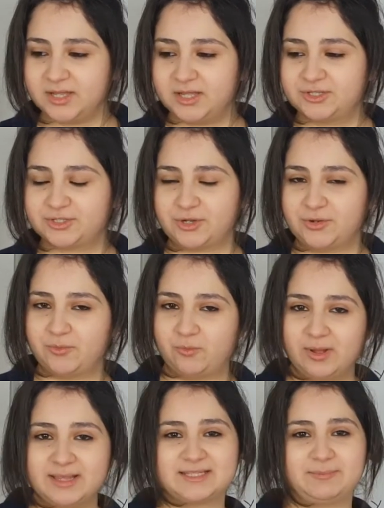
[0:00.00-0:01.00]
So
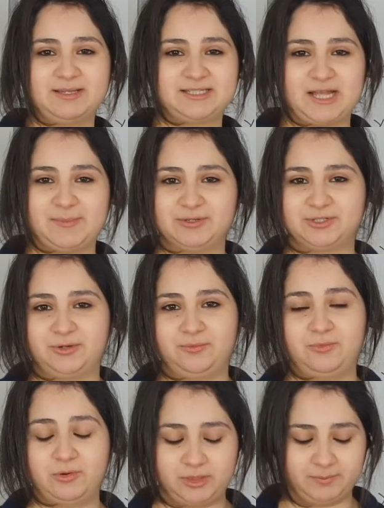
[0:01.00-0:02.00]
what is the best type of
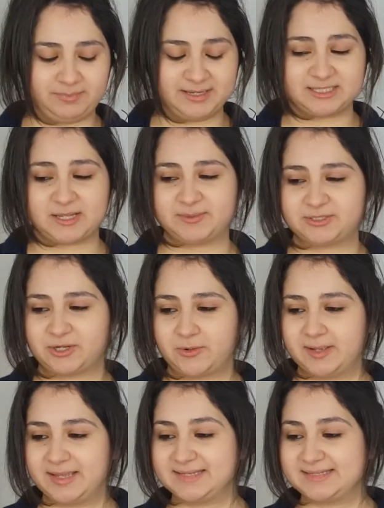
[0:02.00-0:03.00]
salt? Well, the best type of
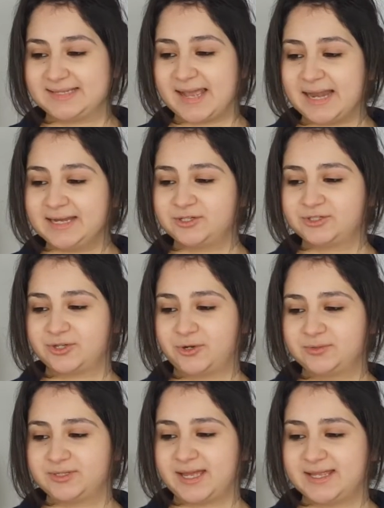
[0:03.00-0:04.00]
salt is canning
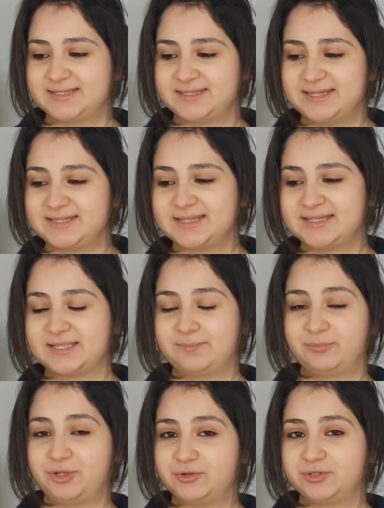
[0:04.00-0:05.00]
salt, as this is the
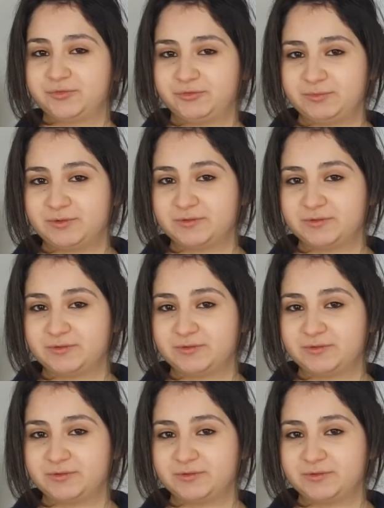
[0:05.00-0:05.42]
purest form of